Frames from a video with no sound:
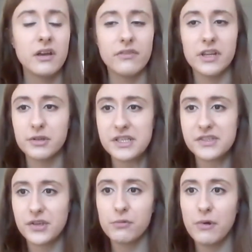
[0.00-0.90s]
they're doing
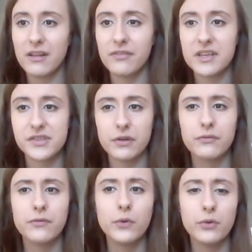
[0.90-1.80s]
so well and they're so
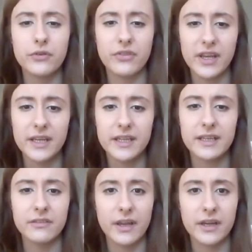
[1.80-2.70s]
forward
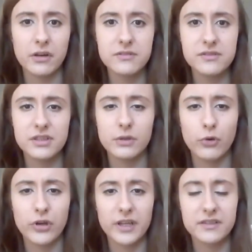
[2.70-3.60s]
thinking and they're constantly
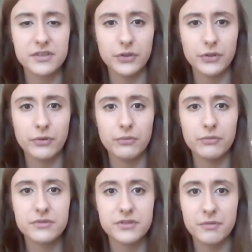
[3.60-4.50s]
wanting to
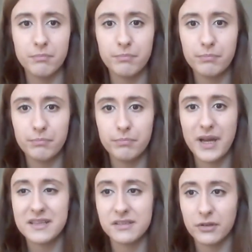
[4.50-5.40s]
to
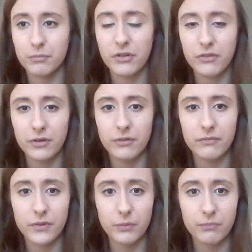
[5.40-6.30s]
better the the
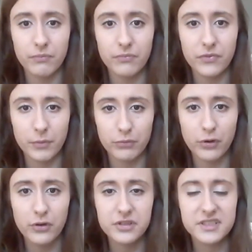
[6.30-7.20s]
the, the
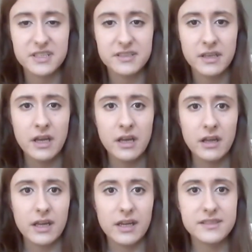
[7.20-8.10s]
product is
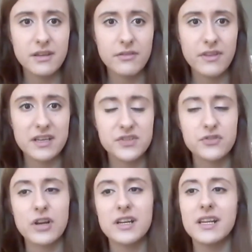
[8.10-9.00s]
is that they're
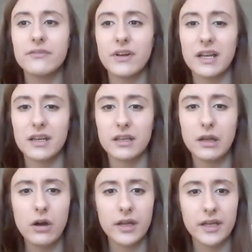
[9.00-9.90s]
straddling that
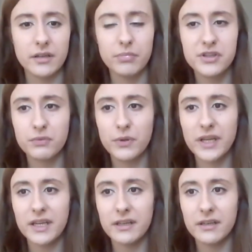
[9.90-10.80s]
line
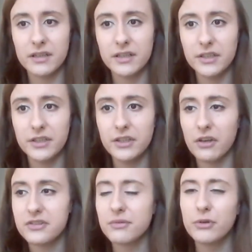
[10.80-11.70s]
between
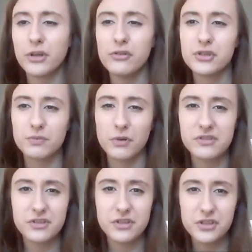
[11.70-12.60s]
you know someone who just
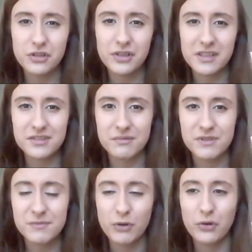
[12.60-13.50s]
wants to tune into some
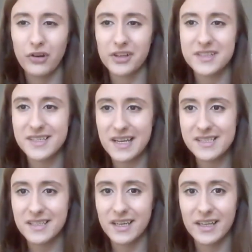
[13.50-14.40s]
sport on a
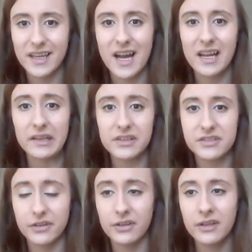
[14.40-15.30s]
saturday and
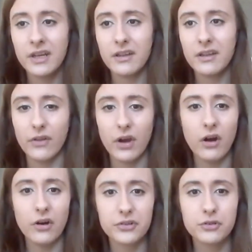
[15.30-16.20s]
the the
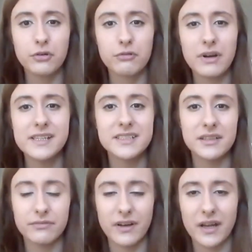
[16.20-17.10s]
hardcore
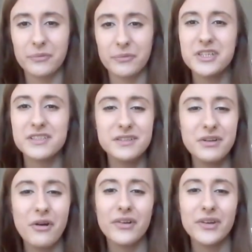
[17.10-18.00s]
racing fan which is
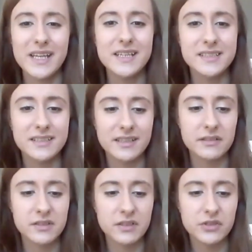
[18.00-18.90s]
not an easy
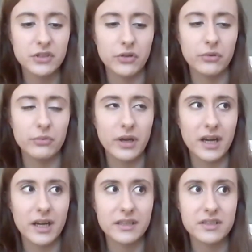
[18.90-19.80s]
thing to do
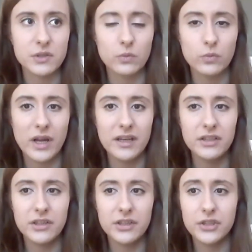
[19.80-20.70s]
and when
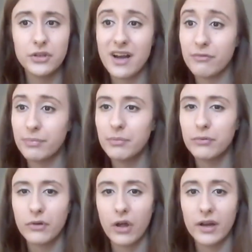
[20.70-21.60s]
you have
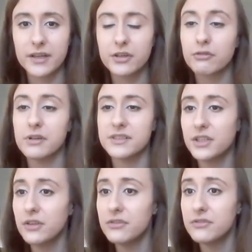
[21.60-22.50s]
people like chris
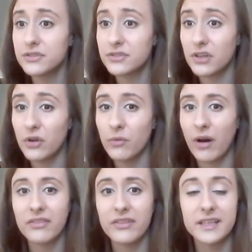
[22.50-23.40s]
hughes who
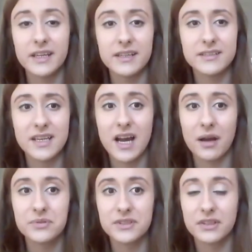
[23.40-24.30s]
i think is
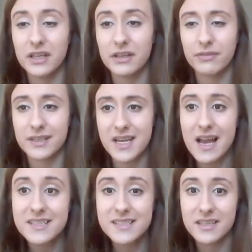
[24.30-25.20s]
absolutely
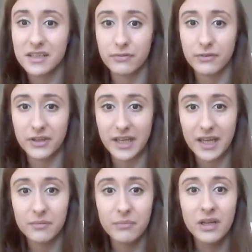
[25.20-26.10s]
fantastic for the
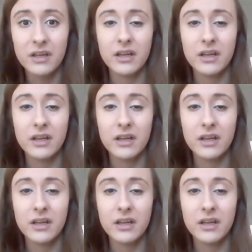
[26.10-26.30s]
game